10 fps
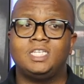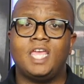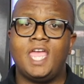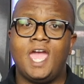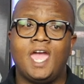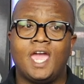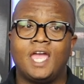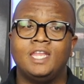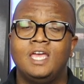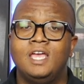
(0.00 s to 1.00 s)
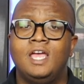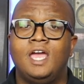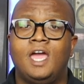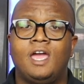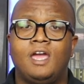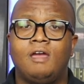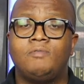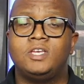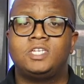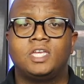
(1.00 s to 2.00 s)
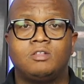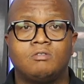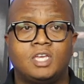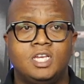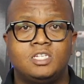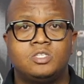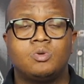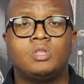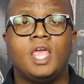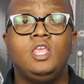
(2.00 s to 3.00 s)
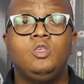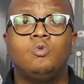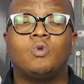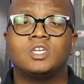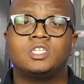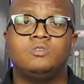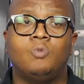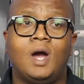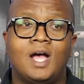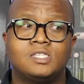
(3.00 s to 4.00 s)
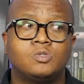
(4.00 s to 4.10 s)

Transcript: they shared the location, so they knew where she was.